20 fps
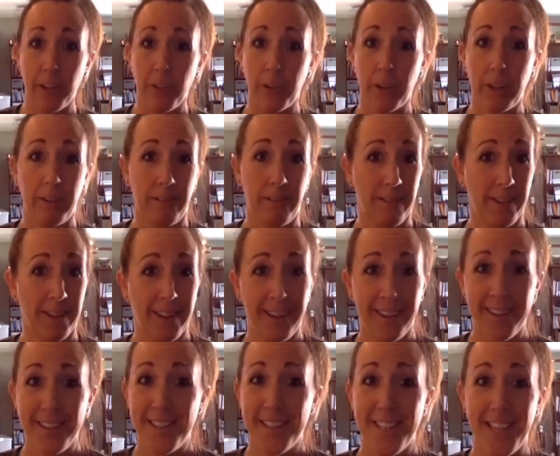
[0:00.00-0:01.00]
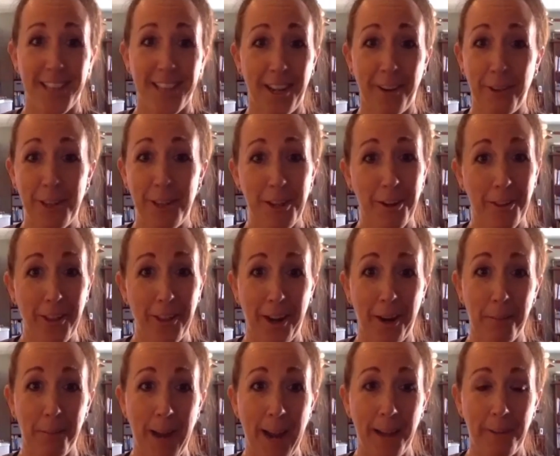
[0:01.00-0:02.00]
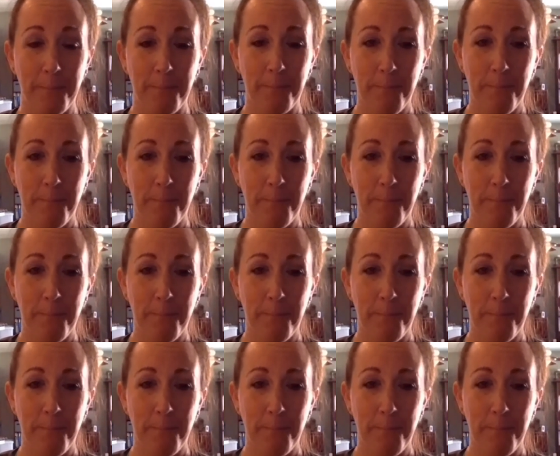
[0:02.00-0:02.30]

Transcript: you can sit there with your TheraBand.